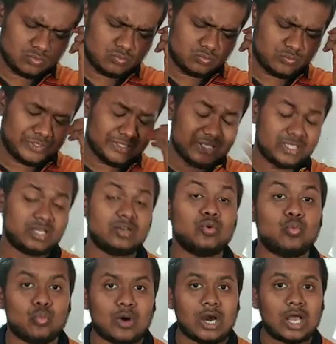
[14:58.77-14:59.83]

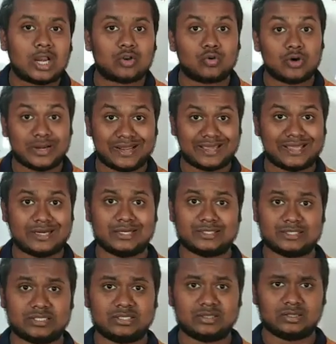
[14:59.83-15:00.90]
within work or
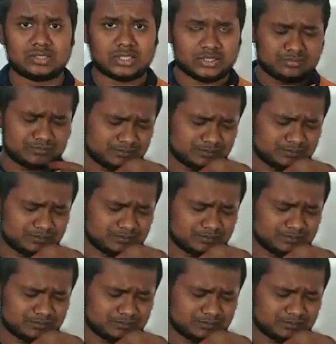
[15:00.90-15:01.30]
energy, then